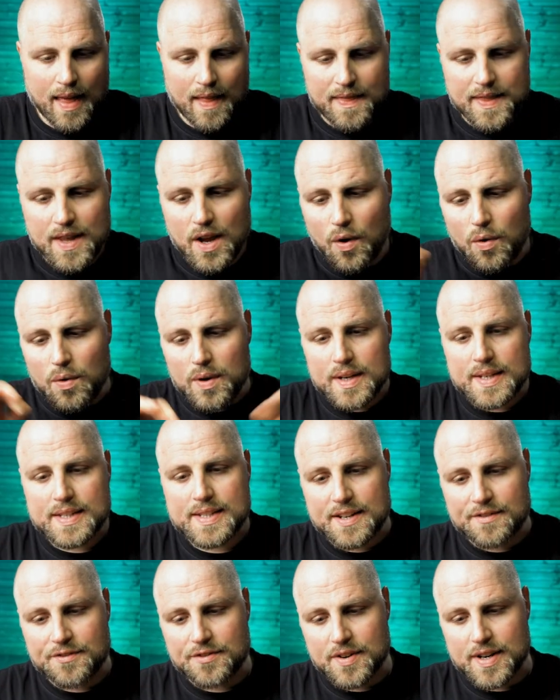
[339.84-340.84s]
The only
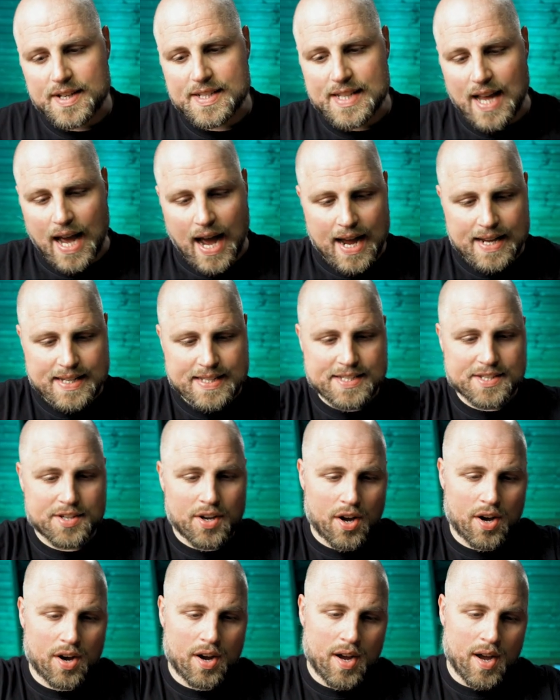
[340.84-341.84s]
difference I
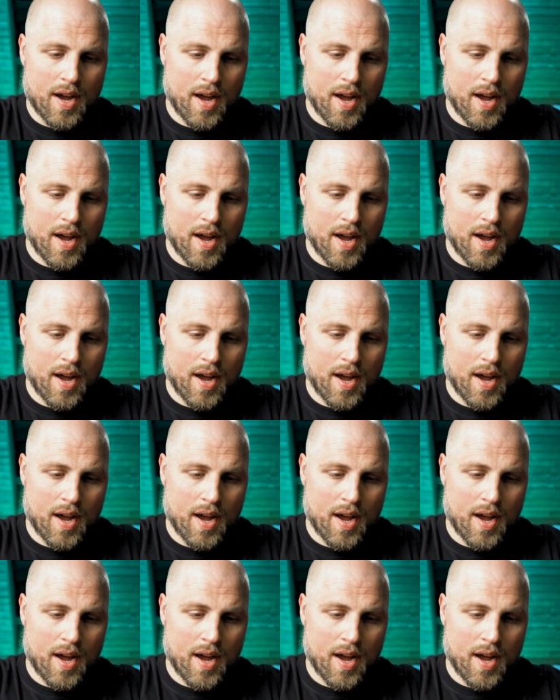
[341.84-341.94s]
saw